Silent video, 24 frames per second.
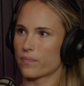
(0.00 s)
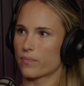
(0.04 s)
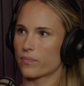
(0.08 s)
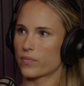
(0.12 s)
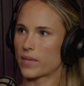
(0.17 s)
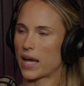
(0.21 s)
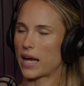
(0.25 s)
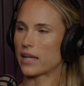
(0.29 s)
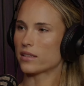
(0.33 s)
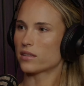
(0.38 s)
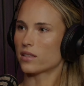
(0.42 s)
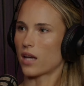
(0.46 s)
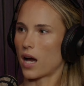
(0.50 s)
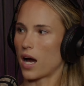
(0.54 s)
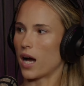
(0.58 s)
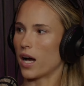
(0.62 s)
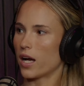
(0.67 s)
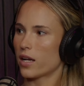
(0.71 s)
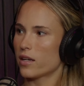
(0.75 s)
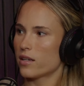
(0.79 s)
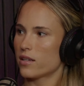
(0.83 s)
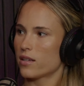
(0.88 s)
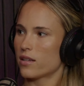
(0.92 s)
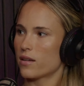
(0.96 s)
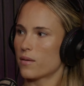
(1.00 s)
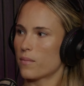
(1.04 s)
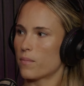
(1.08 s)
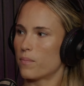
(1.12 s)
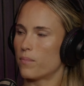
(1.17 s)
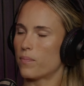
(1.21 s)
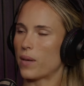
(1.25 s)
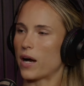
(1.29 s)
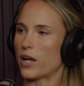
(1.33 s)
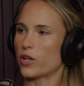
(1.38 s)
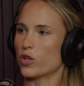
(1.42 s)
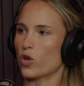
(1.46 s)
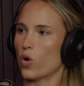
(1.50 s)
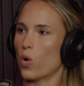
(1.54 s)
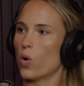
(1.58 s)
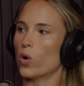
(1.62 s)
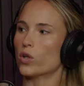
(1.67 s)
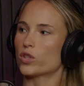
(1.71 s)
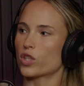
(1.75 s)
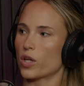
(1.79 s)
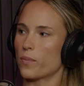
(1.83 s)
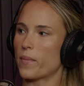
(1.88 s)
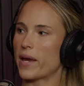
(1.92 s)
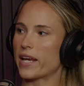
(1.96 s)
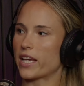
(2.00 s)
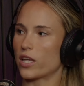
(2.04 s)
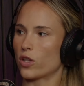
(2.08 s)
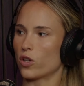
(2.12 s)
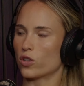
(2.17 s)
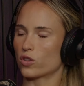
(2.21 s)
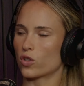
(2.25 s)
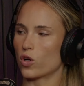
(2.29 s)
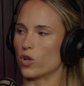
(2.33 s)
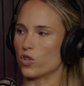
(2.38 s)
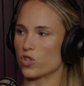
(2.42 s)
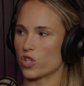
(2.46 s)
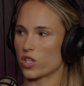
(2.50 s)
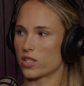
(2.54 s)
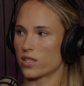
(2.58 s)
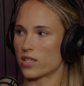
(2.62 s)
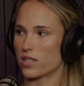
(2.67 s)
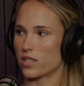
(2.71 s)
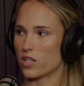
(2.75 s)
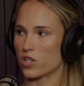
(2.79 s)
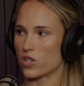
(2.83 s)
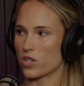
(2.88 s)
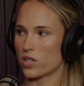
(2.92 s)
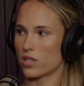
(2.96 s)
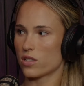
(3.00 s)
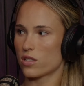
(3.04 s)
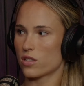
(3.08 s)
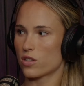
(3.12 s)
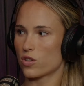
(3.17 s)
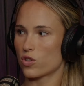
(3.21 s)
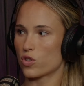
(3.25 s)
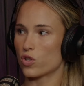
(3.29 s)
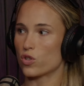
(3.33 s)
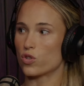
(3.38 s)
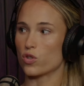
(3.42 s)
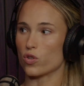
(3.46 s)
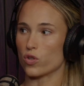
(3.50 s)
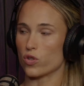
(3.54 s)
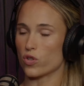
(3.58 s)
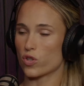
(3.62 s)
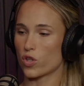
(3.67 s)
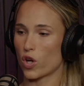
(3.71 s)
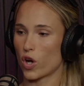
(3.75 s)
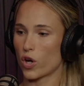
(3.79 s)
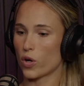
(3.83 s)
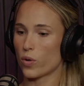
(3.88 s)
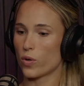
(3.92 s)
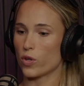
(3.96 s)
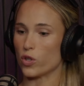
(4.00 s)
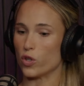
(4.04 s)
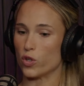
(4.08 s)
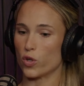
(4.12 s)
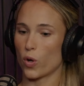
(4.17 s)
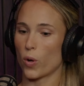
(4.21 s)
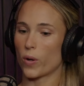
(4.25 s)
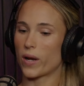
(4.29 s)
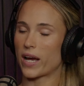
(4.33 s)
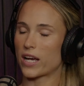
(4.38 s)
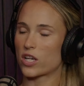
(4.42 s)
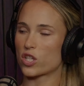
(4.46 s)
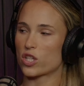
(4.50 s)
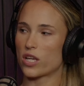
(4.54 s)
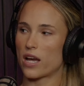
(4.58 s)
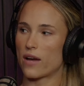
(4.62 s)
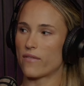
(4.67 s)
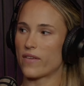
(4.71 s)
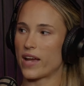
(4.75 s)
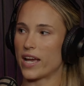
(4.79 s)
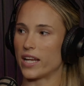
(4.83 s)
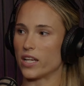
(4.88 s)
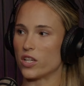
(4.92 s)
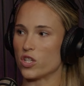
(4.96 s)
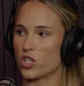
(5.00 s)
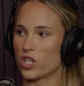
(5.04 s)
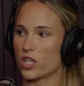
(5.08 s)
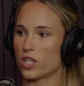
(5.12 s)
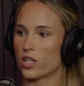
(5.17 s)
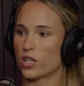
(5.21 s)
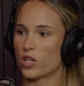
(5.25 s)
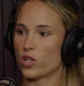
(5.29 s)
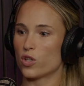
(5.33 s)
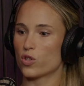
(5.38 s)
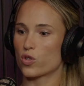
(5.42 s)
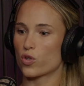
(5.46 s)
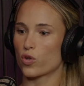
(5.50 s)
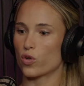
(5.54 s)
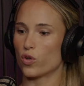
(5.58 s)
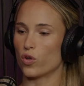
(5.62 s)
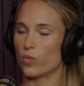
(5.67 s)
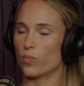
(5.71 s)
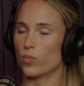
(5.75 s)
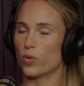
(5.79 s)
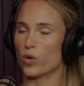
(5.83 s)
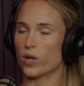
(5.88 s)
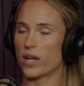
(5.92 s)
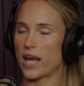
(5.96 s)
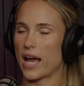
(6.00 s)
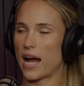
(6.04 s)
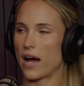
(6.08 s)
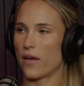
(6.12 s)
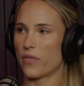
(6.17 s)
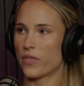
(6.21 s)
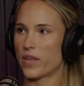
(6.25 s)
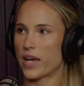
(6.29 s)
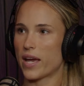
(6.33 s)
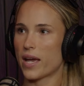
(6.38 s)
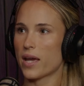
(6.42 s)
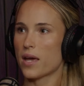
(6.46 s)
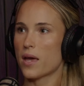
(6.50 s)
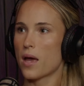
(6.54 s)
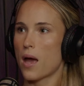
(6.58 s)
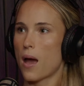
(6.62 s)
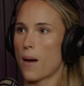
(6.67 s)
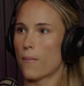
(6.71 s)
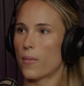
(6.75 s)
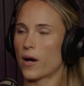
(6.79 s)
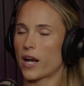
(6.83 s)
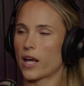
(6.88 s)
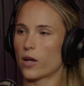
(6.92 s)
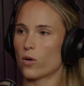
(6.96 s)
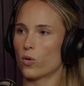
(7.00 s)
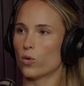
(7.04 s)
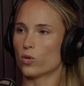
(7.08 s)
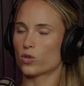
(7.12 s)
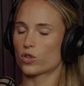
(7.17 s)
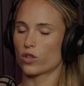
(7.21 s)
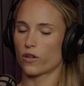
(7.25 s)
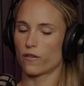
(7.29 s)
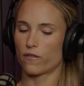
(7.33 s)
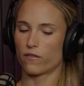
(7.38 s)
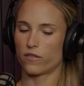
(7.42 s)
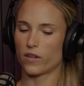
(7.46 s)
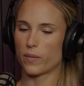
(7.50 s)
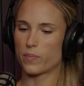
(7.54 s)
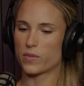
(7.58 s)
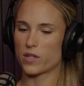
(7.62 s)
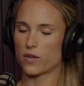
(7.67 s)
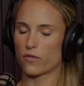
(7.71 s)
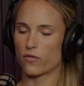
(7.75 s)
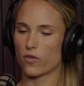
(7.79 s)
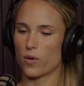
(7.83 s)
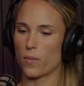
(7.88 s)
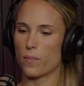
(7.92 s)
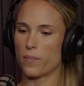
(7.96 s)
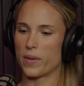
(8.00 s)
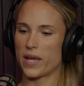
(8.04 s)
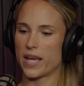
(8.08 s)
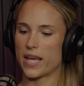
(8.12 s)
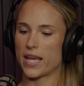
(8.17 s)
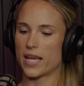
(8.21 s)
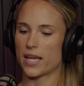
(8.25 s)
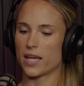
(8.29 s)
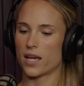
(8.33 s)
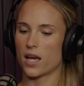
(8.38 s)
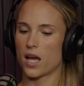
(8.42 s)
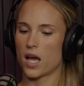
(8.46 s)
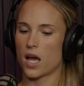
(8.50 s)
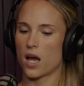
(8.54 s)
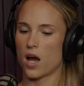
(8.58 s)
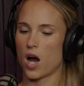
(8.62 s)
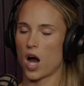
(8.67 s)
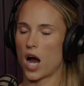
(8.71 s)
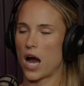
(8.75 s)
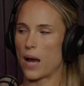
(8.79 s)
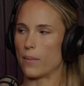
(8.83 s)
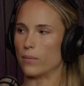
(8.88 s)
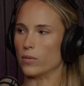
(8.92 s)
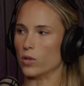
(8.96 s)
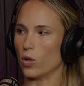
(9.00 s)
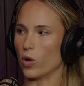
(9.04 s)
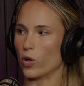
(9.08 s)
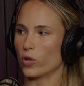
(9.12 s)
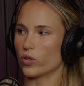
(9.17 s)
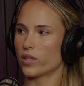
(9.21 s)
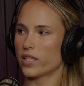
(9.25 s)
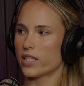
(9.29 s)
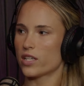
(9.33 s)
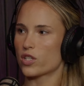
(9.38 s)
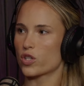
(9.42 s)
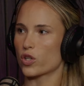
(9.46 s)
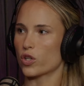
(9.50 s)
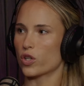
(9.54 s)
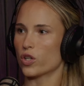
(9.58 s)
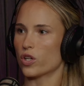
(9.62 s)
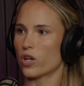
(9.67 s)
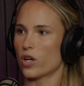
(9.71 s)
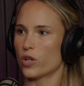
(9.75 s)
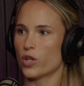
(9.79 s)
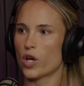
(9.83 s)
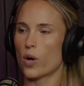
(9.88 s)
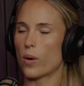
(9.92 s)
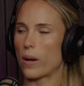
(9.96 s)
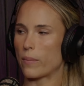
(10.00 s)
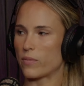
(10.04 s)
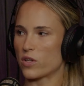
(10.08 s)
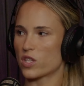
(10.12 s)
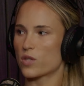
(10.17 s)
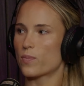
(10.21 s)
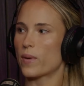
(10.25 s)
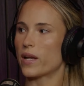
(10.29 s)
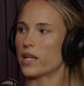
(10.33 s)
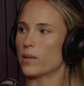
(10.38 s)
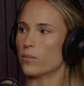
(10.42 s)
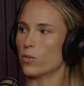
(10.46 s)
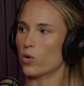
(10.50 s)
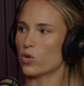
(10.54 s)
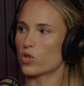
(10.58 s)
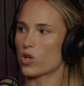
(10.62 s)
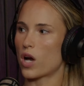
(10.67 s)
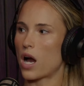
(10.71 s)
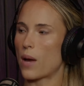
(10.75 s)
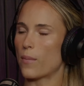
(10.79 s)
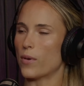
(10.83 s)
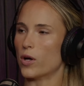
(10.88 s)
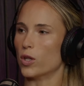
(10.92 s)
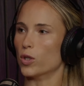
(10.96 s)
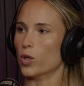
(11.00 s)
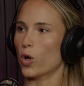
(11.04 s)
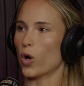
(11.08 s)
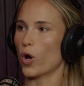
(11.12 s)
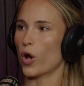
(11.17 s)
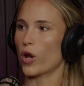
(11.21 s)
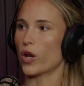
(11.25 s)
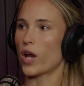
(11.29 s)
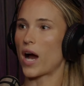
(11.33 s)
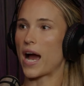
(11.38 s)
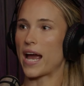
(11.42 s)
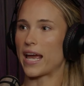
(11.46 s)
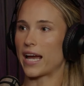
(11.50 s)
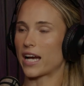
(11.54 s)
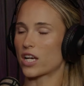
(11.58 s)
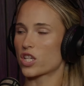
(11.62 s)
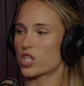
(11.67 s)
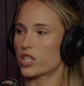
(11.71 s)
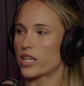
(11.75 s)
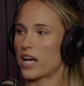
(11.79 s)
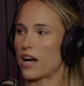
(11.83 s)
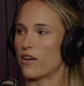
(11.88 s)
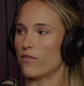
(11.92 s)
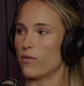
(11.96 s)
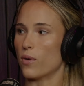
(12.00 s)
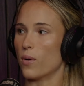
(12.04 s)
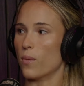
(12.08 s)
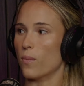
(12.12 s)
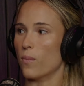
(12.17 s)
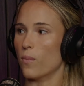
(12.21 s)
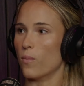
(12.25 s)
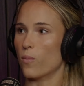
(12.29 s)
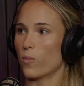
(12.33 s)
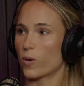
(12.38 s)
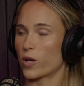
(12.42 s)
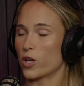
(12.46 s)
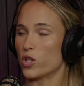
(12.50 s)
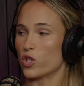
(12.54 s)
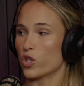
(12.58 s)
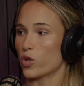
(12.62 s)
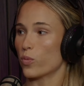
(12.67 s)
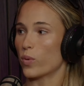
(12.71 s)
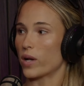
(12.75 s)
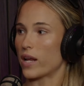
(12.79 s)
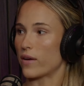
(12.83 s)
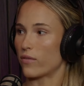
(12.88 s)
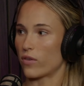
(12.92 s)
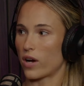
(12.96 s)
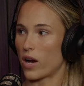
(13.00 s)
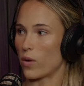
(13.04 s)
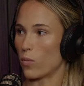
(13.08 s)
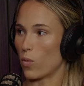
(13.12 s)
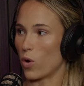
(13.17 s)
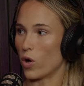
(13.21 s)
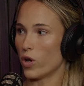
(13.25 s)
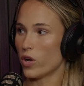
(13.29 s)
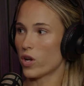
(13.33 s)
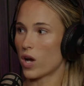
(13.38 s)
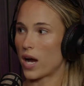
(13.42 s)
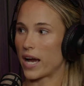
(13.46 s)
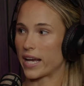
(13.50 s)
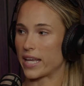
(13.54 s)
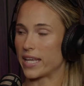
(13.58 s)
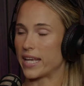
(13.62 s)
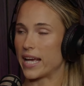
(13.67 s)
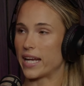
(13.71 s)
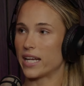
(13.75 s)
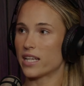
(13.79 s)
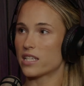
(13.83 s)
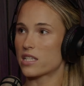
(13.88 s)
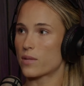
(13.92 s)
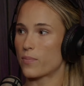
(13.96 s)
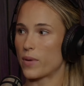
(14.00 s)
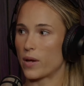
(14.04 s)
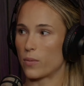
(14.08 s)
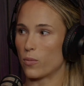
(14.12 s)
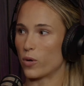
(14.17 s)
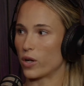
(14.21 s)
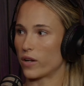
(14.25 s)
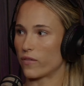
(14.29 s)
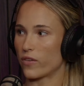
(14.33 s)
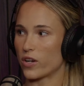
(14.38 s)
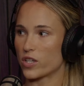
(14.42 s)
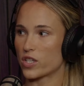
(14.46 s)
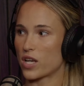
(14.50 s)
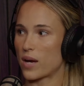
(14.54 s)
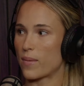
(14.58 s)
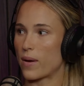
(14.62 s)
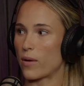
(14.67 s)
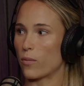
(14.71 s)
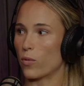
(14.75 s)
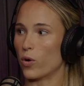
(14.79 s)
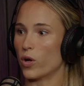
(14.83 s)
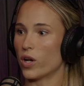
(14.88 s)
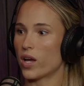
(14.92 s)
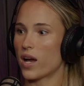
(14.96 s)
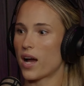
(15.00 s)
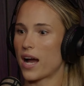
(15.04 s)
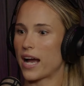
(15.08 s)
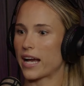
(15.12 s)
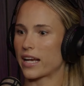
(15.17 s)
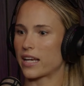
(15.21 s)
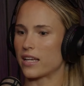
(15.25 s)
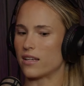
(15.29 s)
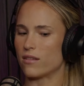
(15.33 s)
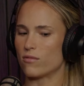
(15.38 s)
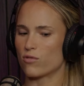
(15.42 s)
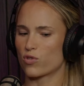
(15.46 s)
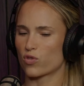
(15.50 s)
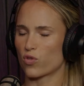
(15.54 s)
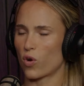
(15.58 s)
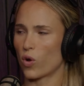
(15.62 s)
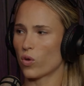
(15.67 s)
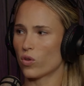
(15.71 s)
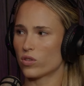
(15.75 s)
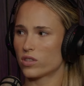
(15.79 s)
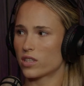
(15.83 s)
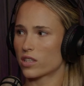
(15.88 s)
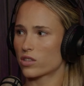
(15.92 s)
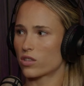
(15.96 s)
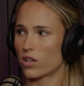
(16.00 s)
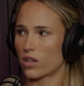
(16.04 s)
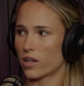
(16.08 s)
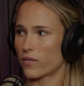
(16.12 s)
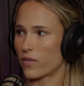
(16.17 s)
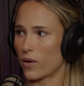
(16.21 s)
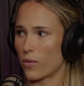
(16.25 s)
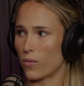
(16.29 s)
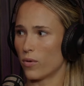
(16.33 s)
that's hard. Mm. But you're also making those conscious decisions to do so. You don't actually have energy to put out there. But I also flipped it from being I'm lonely to no, I'm just spending more time alone. I actually have can do whatever I want. I can mm. get into bed whatever time I want. I can scroll on TikTok if I